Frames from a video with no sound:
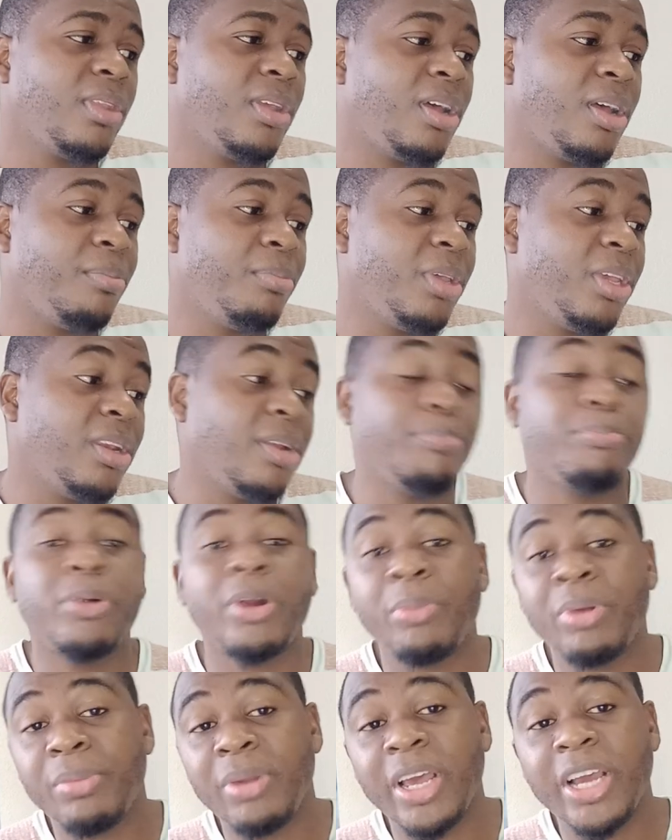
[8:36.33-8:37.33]
I mean,
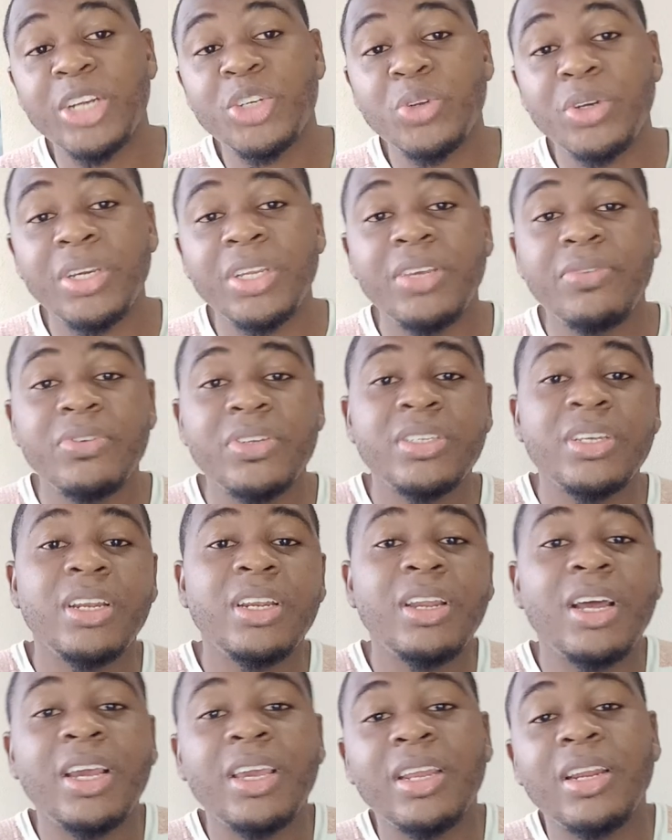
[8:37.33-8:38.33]
probably I shouldn't even say
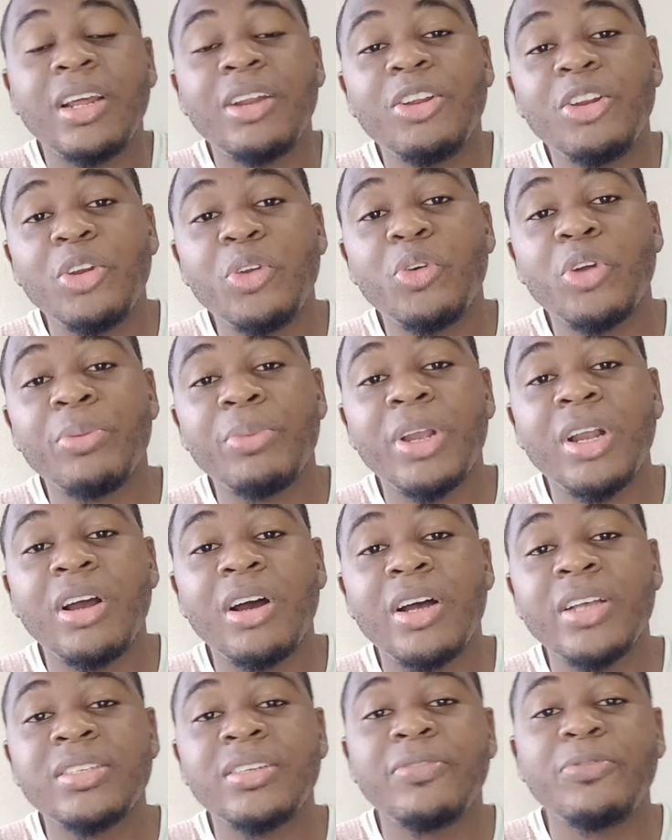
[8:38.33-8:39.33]
knocking on the door,
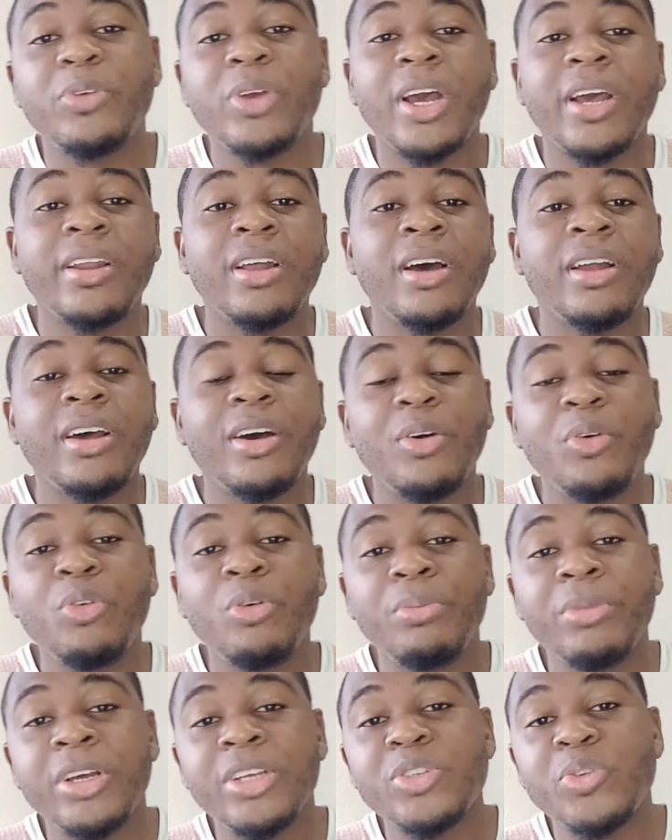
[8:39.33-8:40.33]
because if we had other
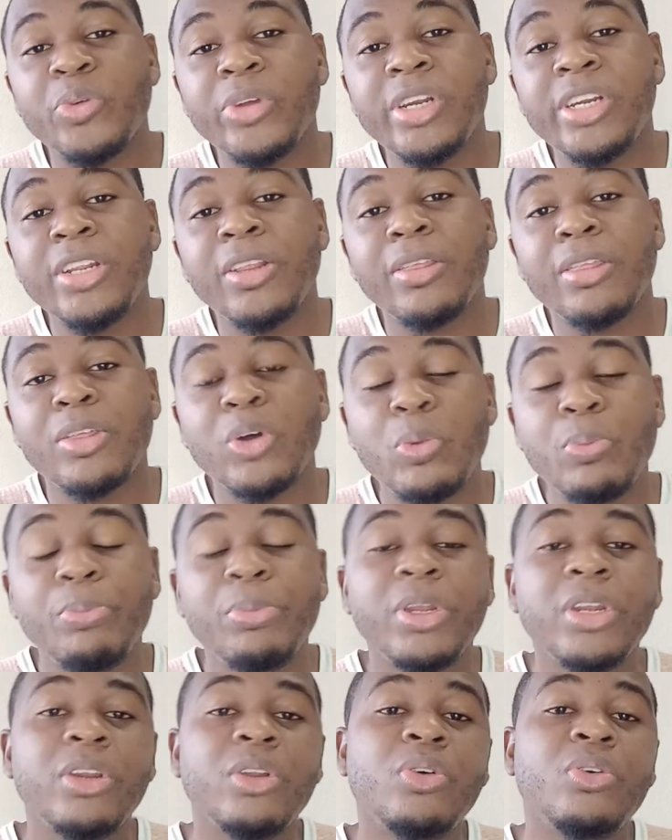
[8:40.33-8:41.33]
openers really
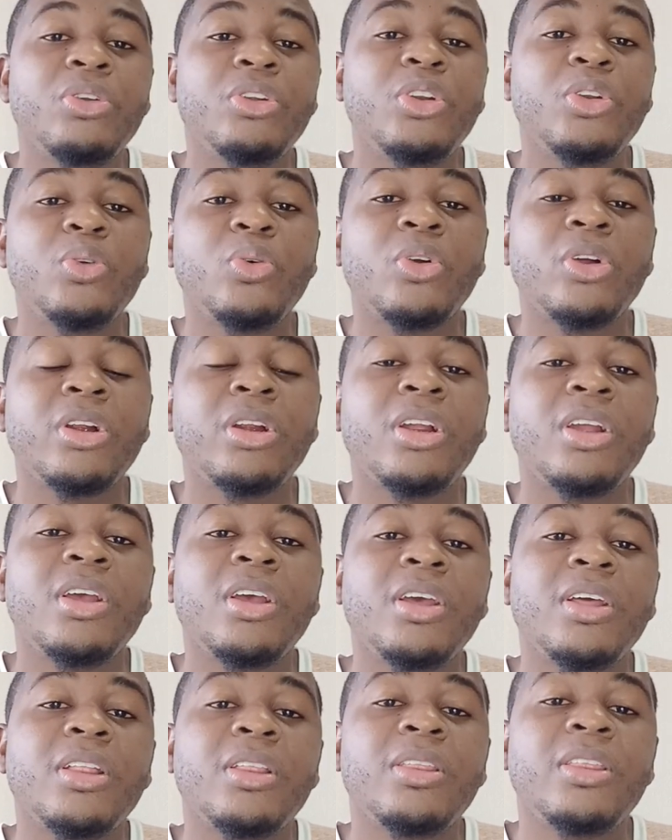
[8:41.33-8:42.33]
thumping down the door,
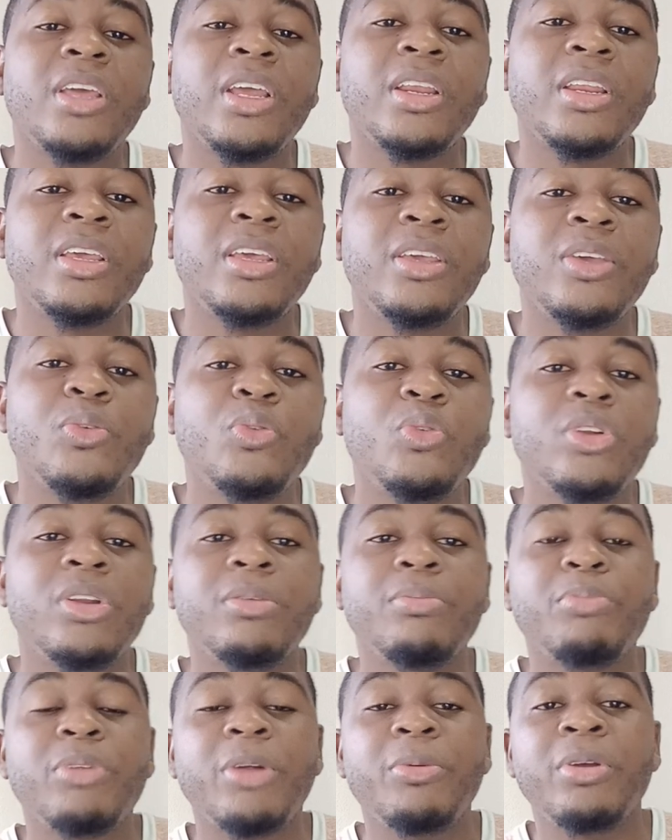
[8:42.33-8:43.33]
then he
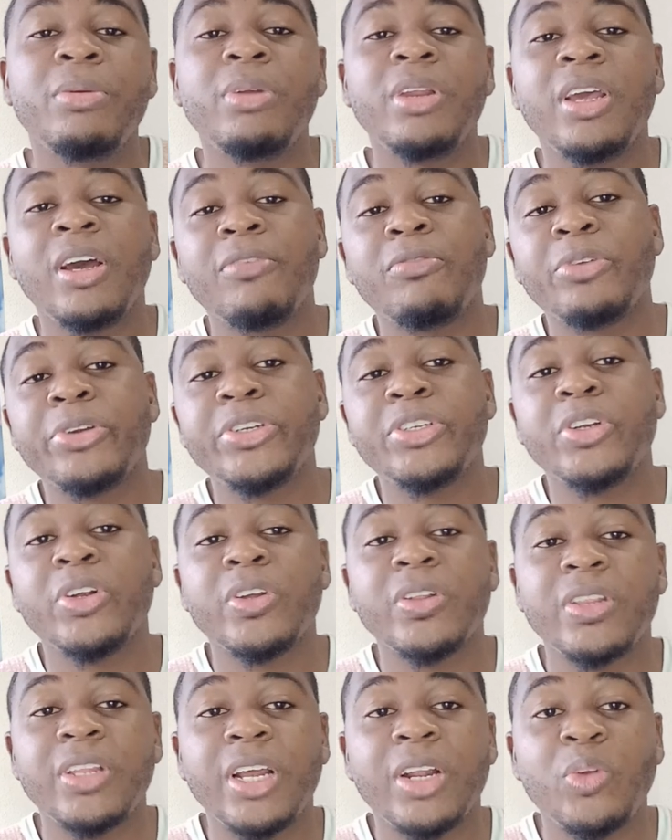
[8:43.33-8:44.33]
wouldn't probably have
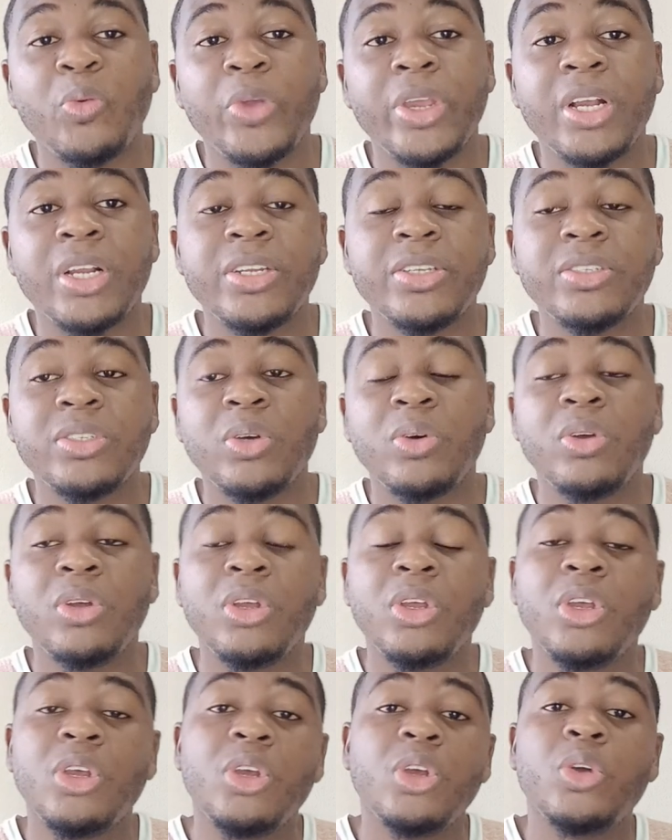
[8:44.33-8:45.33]
returned that quickly. So
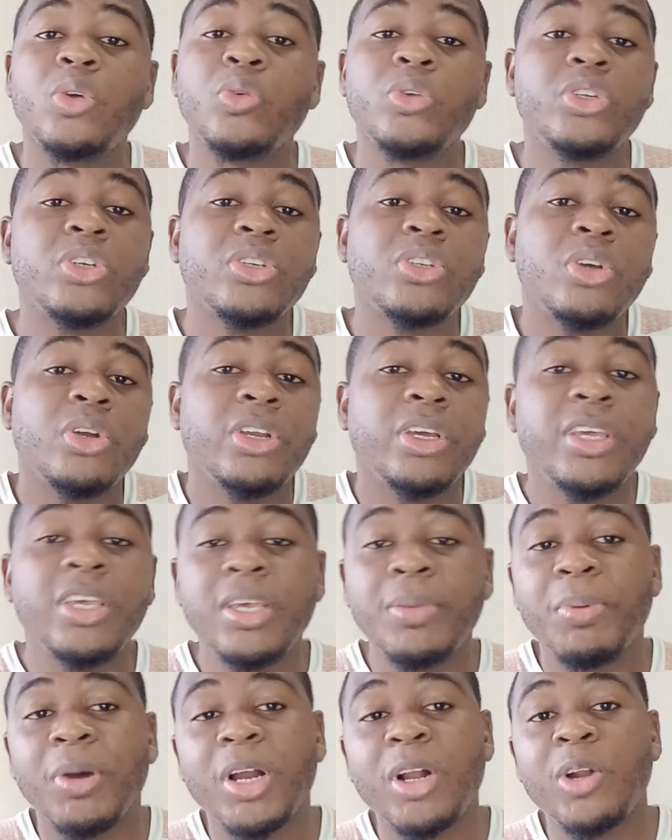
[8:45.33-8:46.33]
we're just going to
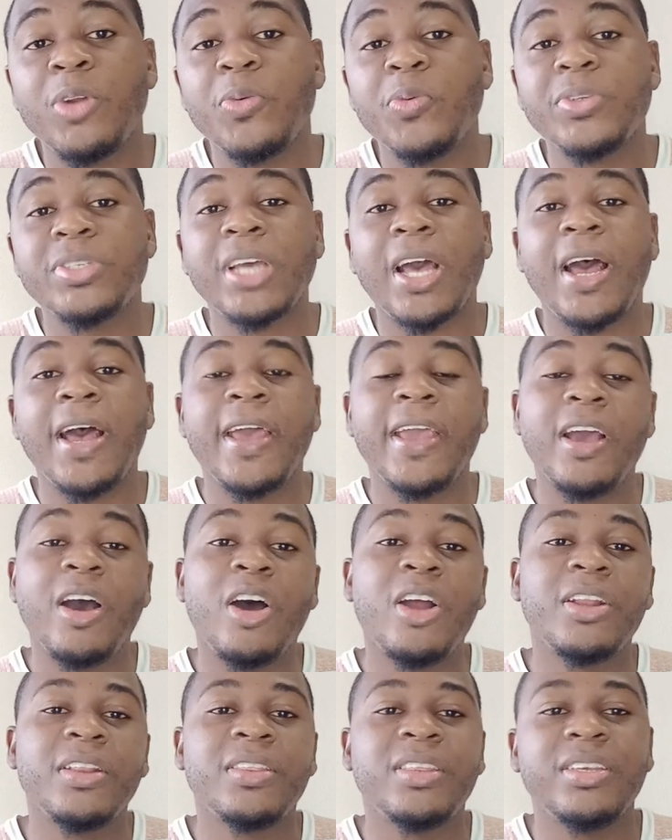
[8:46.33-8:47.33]
keep a close eye
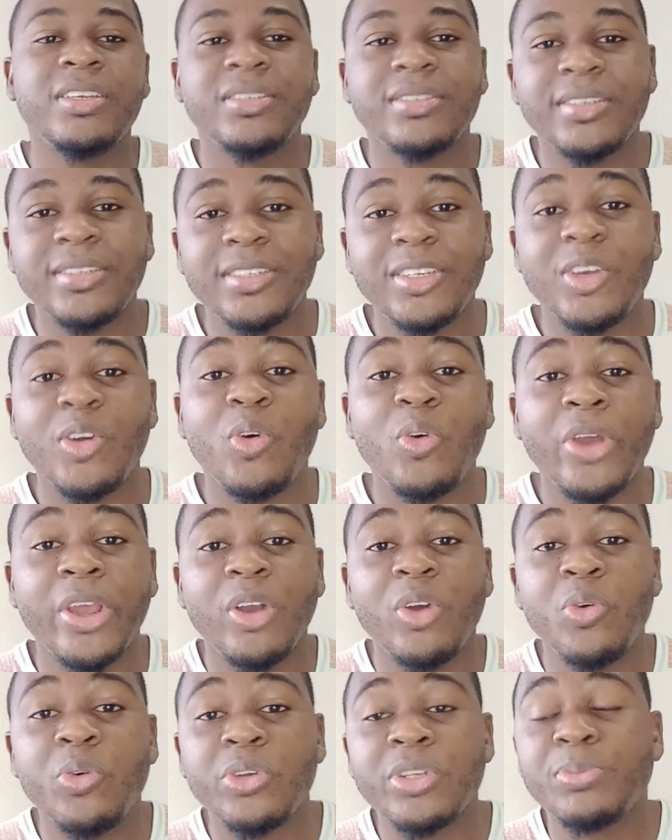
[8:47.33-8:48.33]
on things to see how it
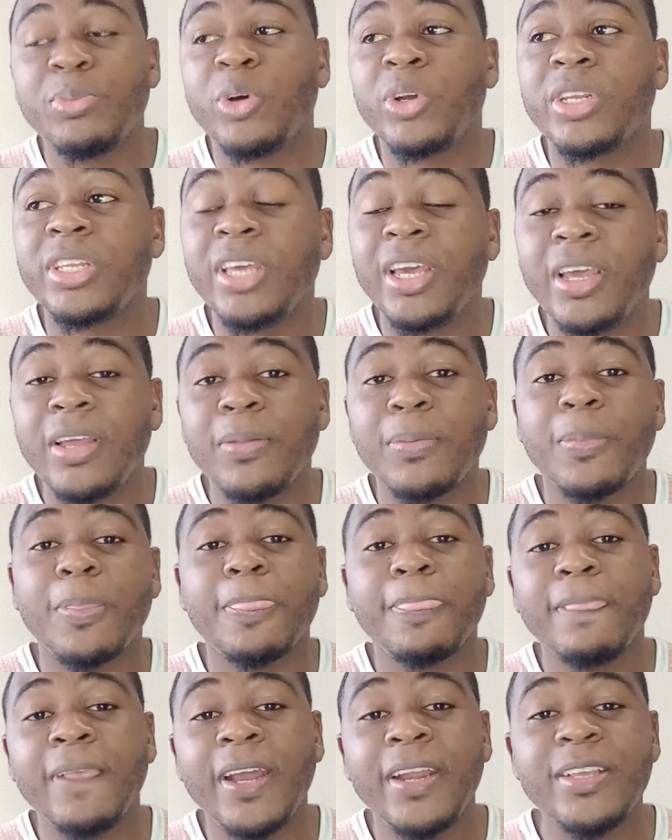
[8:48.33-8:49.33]
goes. But yeah,
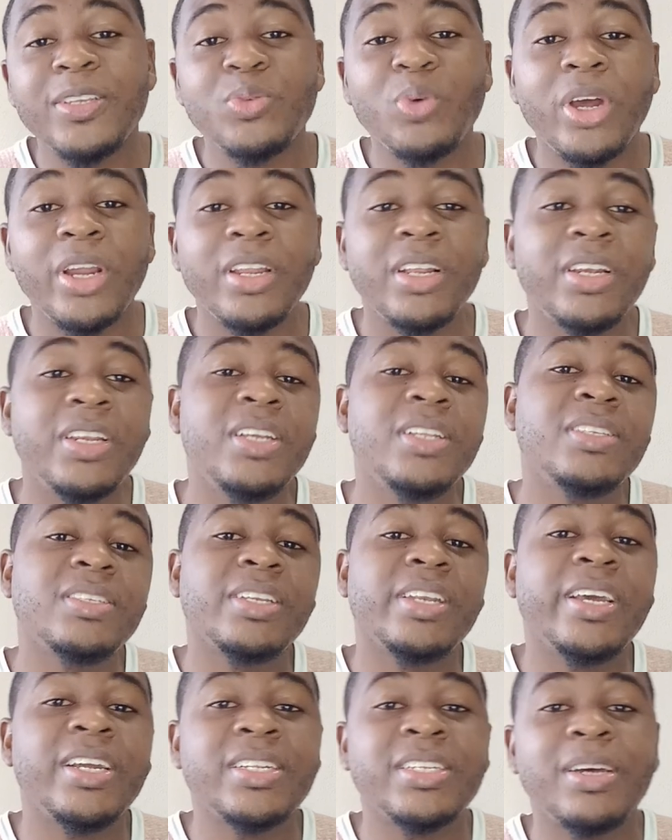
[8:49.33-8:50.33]
that is what the lead
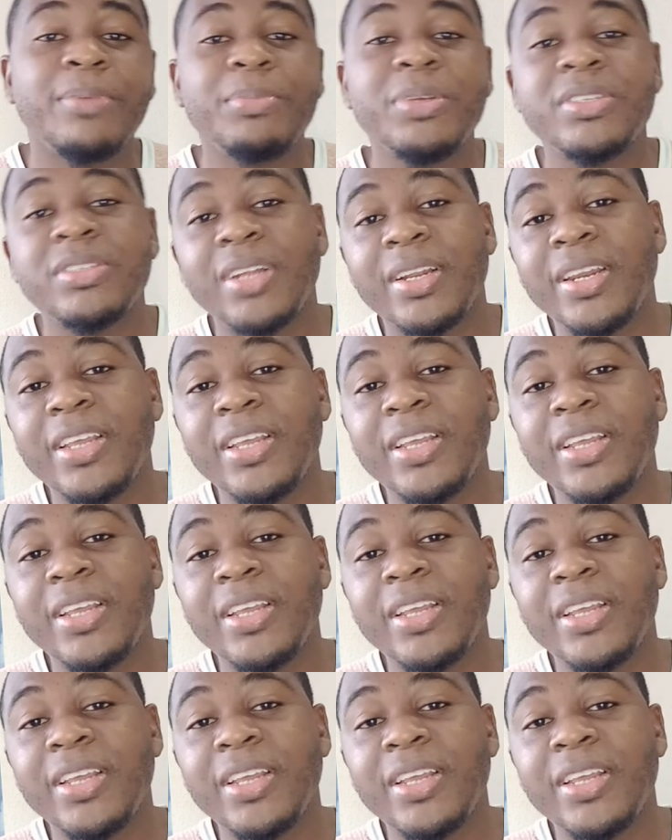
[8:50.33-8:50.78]
selector, Mr.